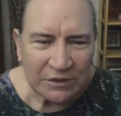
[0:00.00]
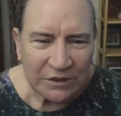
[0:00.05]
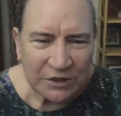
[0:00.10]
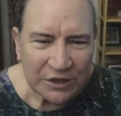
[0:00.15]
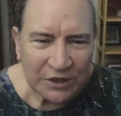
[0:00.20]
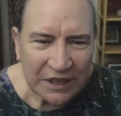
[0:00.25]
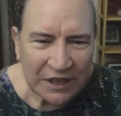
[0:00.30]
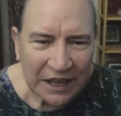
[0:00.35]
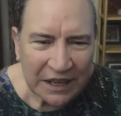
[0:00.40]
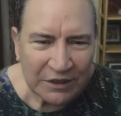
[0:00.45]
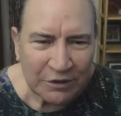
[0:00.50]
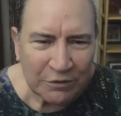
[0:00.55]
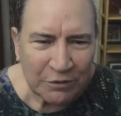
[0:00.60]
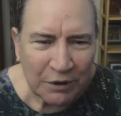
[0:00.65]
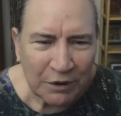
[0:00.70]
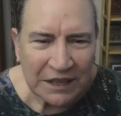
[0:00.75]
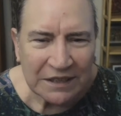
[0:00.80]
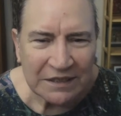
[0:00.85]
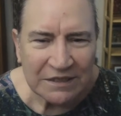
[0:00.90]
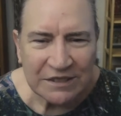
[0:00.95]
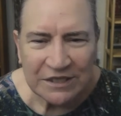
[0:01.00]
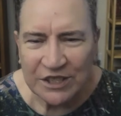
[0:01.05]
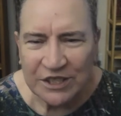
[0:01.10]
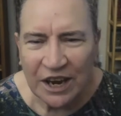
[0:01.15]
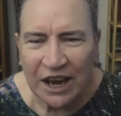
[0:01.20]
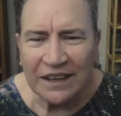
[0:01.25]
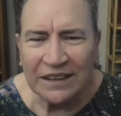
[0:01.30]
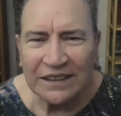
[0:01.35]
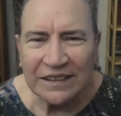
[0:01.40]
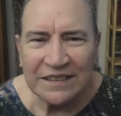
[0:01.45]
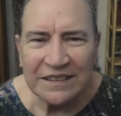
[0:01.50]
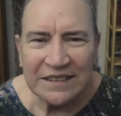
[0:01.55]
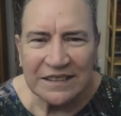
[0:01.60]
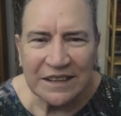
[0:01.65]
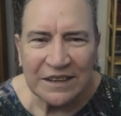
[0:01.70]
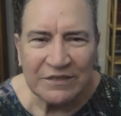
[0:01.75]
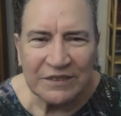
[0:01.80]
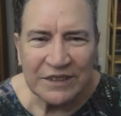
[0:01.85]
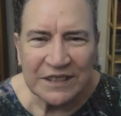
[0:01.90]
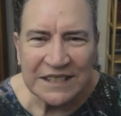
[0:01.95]
so that you can get the right shot and
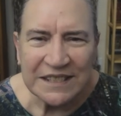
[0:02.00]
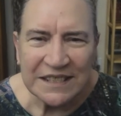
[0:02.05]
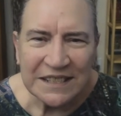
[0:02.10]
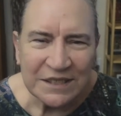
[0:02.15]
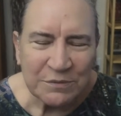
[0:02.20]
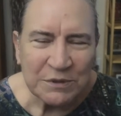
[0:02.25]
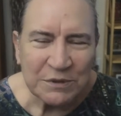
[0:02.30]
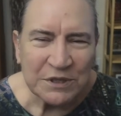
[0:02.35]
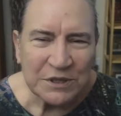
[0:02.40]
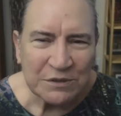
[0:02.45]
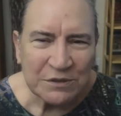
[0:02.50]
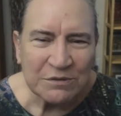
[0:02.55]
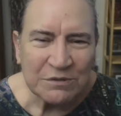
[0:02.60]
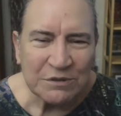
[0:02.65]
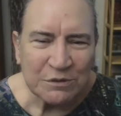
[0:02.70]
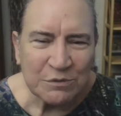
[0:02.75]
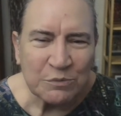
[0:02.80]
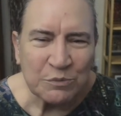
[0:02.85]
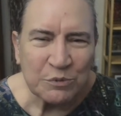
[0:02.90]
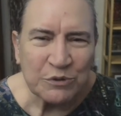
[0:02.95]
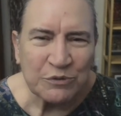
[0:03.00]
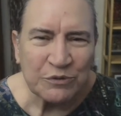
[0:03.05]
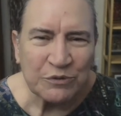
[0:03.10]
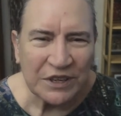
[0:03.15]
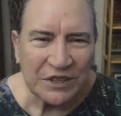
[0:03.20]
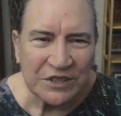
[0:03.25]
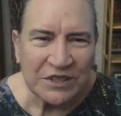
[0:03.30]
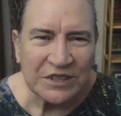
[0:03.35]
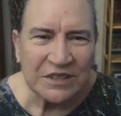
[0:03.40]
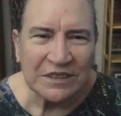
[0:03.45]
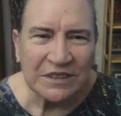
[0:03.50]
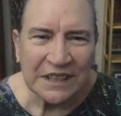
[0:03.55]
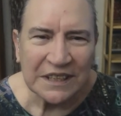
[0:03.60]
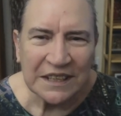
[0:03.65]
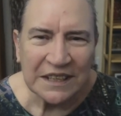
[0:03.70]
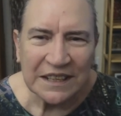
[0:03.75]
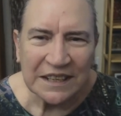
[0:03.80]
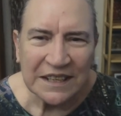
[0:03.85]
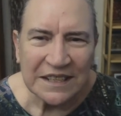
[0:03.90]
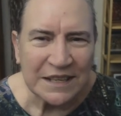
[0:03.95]
stuff. Is this what you do
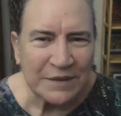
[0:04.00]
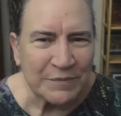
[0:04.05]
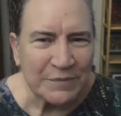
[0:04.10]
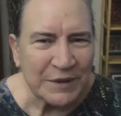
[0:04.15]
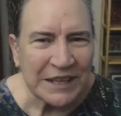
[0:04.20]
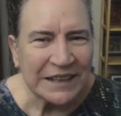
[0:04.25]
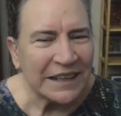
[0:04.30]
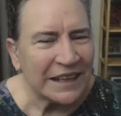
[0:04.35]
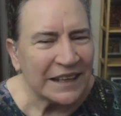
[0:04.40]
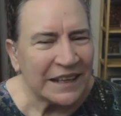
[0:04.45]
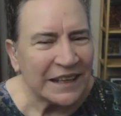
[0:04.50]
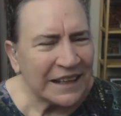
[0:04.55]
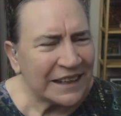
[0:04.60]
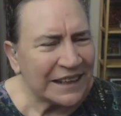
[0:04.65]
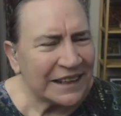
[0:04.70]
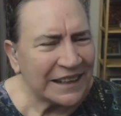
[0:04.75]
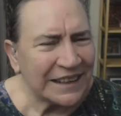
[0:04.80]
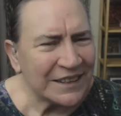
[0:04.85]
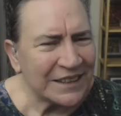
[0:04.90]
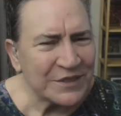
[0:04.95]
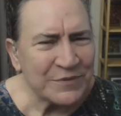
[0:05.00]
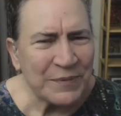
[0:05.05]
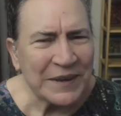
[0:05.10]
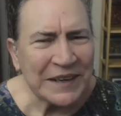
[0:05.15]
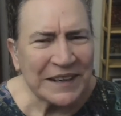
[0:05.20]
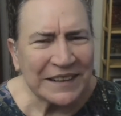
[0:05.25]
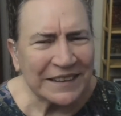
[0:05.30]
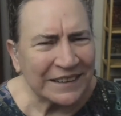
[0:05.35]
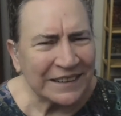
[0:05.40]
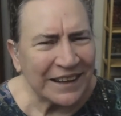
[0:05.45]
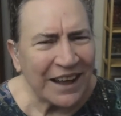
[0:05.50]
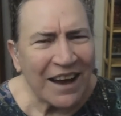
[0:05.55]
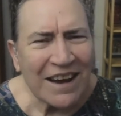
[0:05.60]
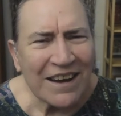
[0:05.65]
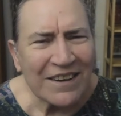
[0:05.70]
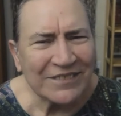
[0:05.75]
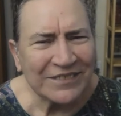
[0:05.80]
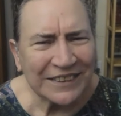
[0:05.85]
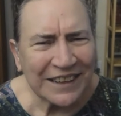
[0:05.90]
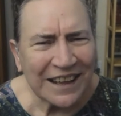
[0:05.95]
professionally? Because, I mean, you're spending an
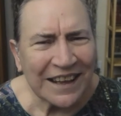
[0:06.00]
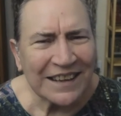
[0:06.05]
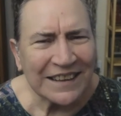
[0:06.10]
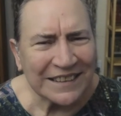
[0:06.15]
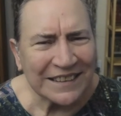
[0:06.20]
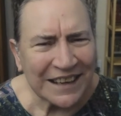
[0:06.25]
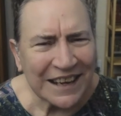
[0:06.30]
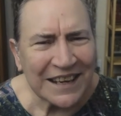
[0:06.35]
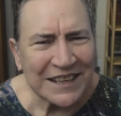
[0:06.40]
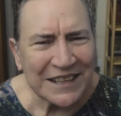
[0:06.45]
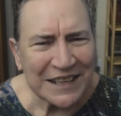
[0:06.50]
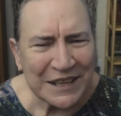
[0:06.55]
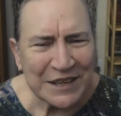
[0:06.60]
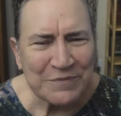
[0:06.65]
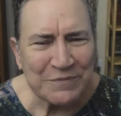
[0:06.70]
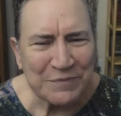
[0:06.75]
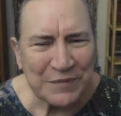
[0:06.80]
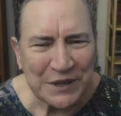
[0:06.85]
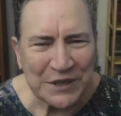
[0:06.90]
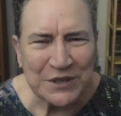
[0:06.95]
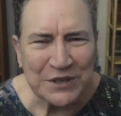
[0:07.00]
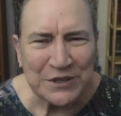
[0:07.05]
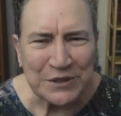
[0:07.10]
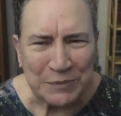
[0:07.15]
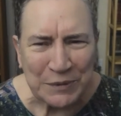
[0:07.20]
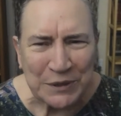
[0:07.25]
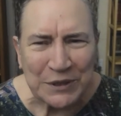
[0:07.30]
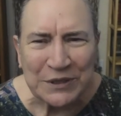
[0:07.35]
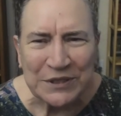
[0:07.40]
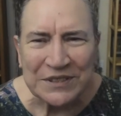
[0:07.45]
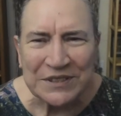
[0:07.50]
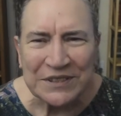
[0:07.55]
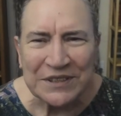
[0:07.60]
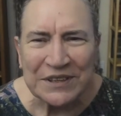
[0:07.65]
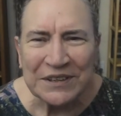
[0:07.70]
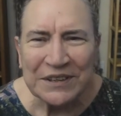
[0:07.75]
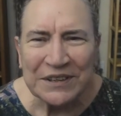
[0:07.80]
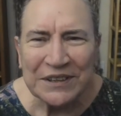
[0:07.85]
awful lot of time taking pictures of birds.